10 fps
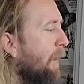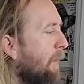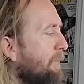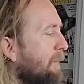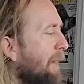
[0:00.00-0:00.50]

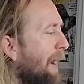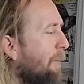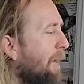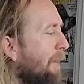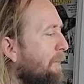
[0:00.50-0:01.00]
also kind
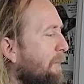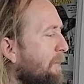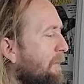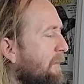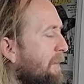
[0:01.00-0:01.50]
of want to do
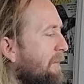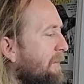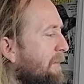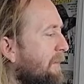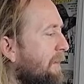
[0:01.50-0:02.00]
is,
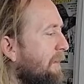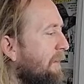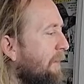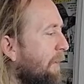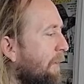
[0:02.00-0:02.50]

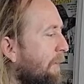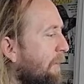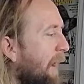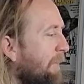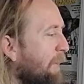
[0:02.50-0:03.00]
you know,
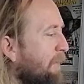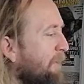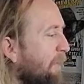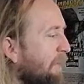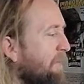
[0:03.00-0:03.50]
we have those
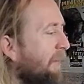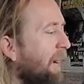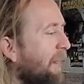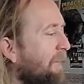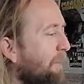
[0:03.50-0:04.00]
first
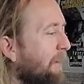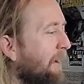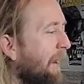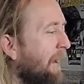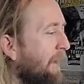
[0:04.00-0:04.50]
5 that we
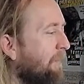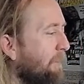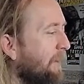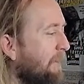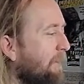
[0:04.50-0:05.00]
kind of had
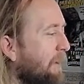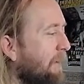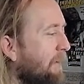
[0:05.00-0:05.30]
been doing.